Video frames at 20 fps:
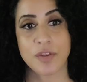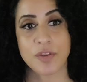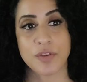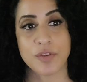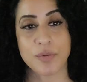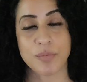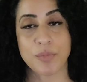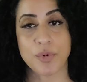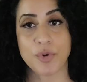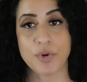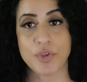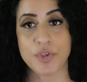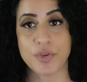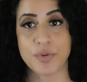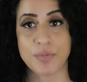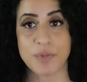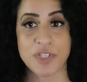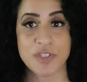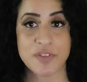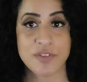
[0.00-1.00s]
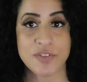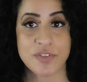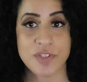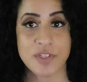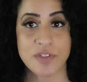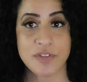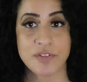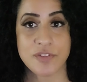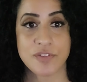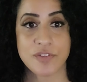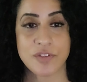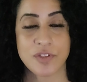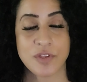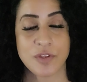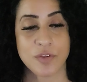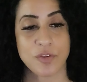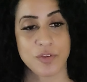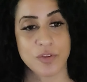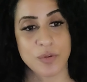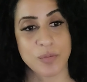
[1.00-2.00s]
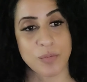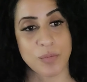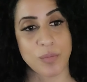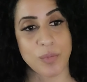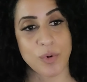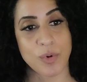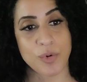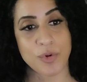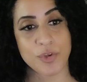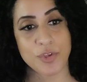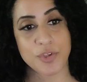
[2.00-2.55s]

the more you meditate, the more